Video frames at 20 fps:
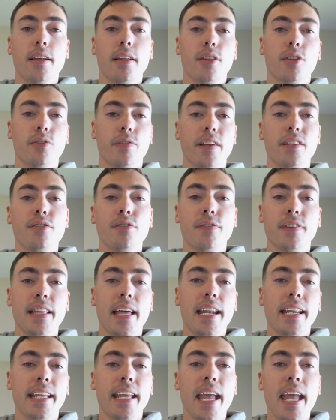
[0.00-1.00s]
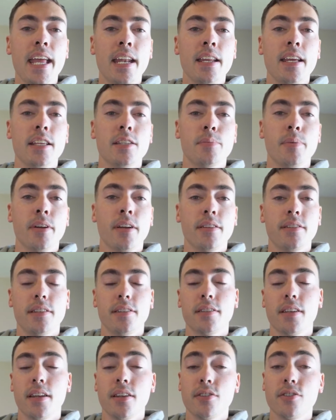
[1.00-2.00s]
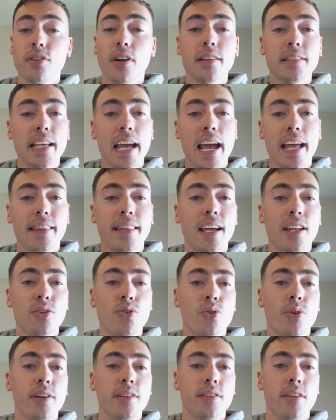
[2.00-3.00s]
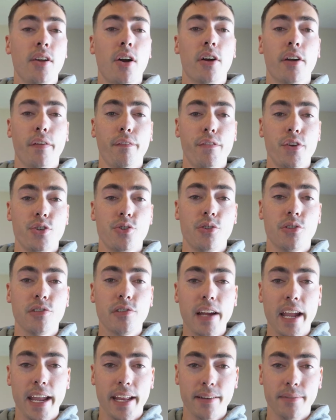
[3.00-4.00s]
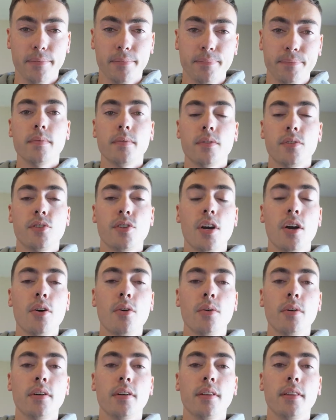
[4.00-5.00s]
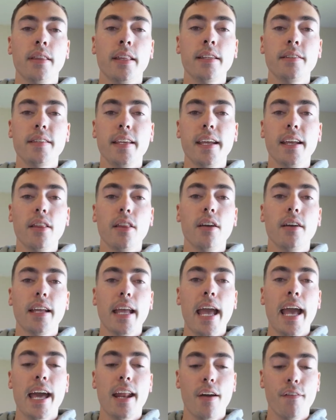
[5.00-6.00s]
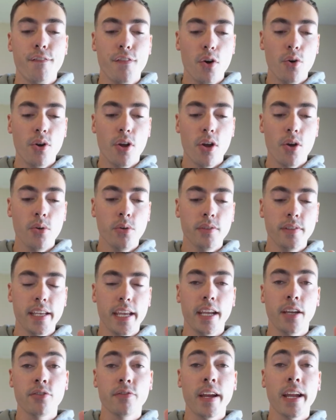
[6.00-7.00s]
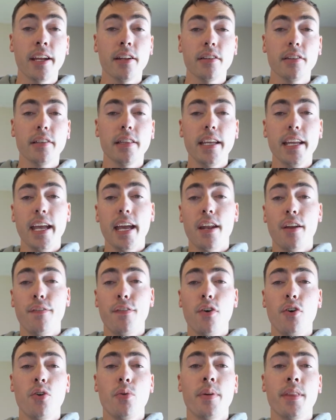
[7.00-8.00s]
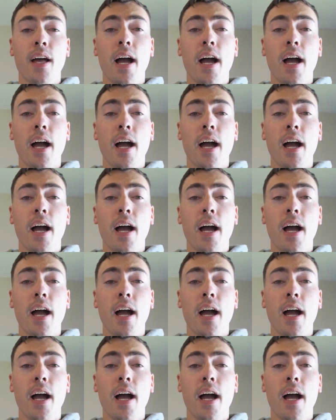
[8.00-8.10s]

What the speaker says: The reason for that, again, is because it's going to start to add that noise and artificial grain. So let's take a look at a photo taken regularly and a photo with